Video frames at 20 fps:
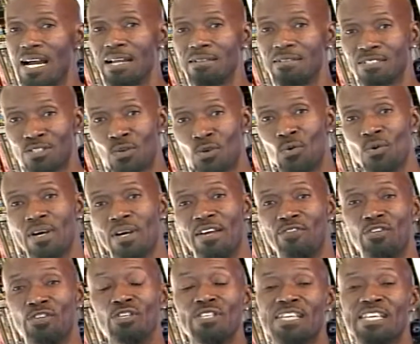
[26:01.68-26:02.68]
scoring,
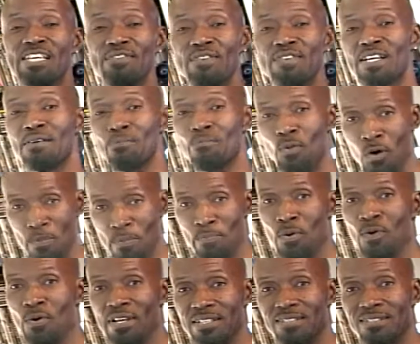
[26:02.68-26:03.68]
if you're giving up more
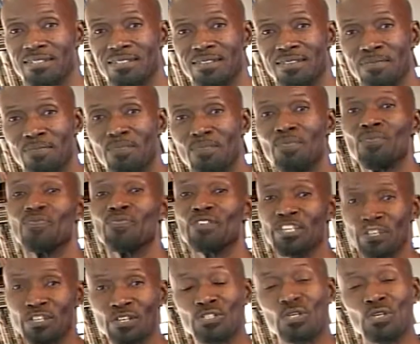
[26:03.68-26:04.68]
points
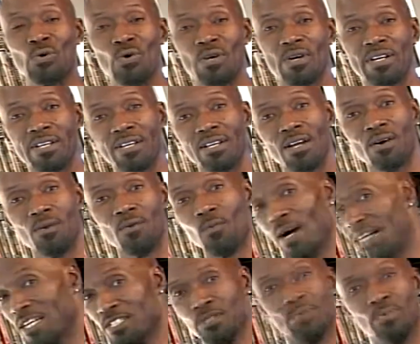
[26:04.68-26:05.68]
than you're scoring,
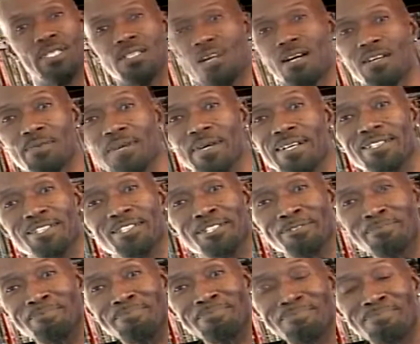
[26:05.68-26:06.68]
why should we talk about you?
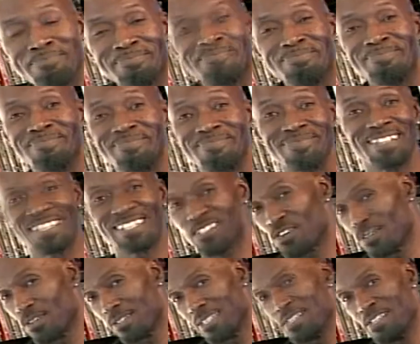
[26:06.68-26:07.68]
That's
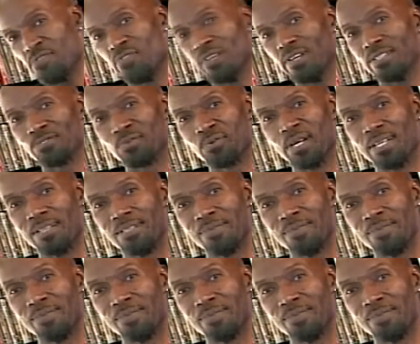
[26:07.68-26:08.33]
called defense, right?